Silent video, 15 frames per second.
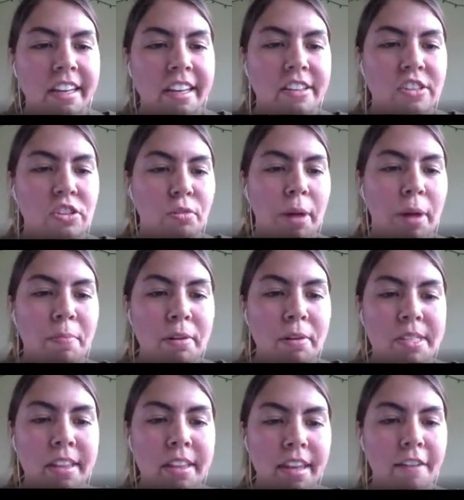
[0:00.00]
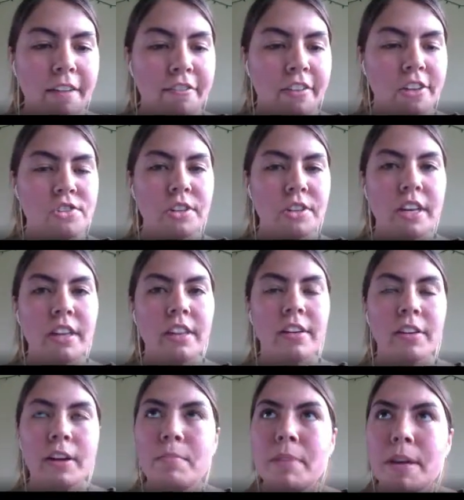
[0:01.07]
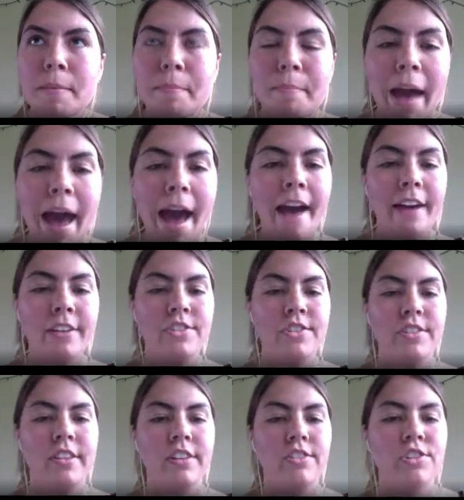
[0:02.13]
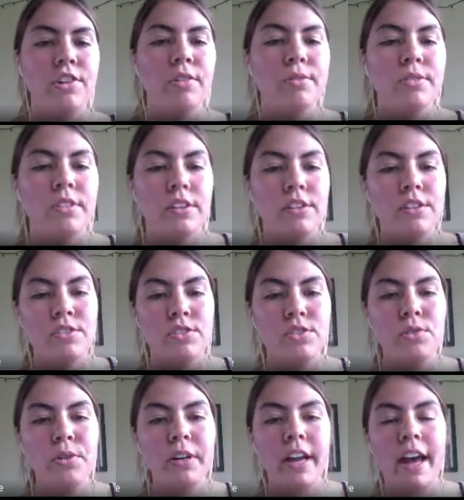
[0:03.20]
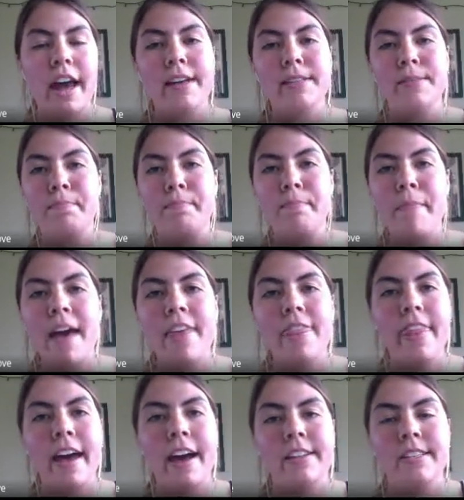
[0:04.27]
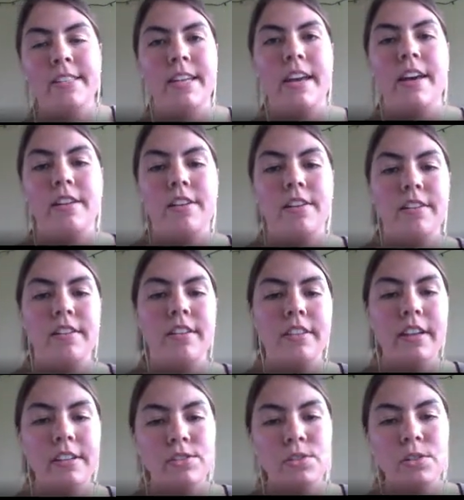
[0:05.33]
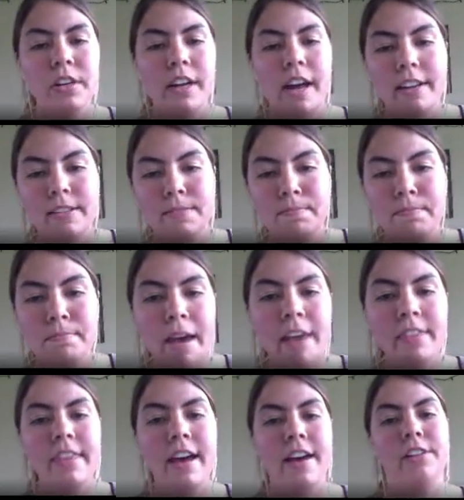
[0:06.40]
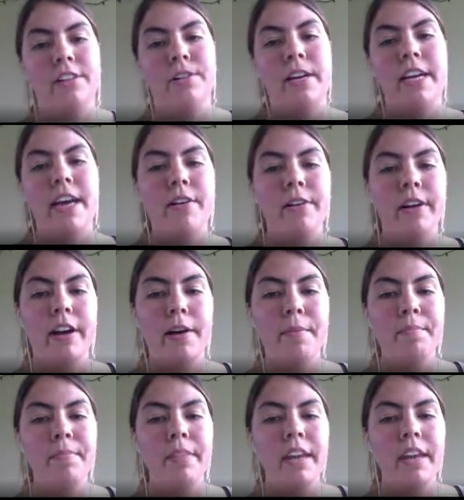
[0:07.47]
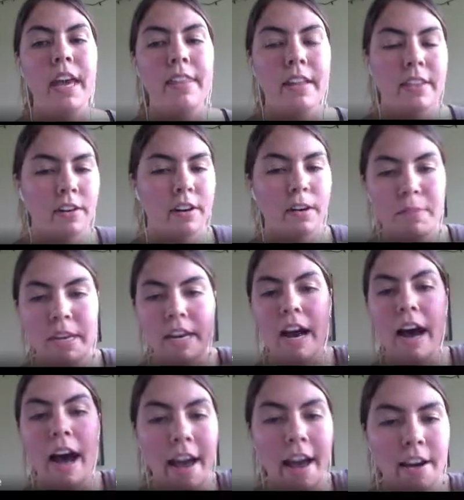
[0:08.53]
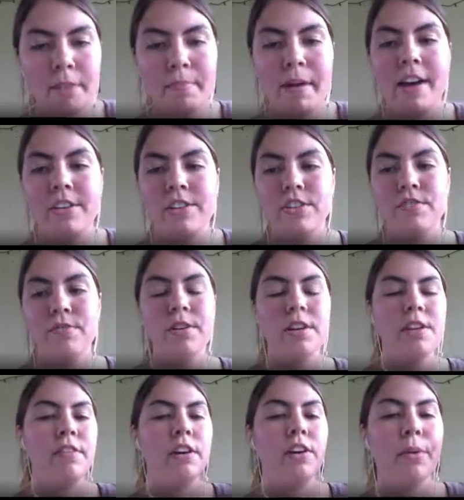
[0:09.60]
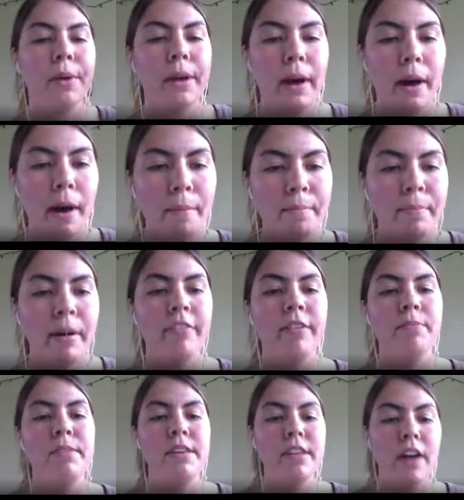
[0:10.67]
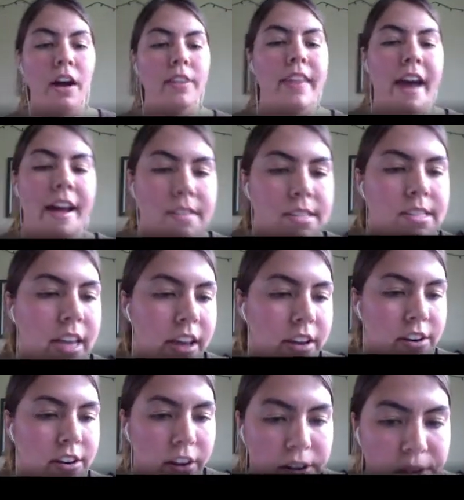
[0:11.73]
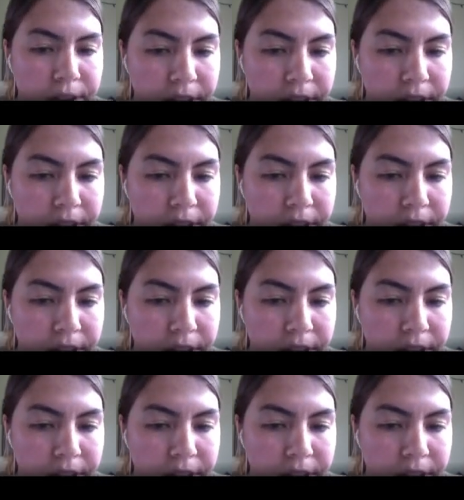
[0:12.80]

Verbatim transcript: to represent that visually, there can be a badge that shows this student has met that standard. That student has met that learning outcome. And then there can be higher badges for even going above and beyond that standard.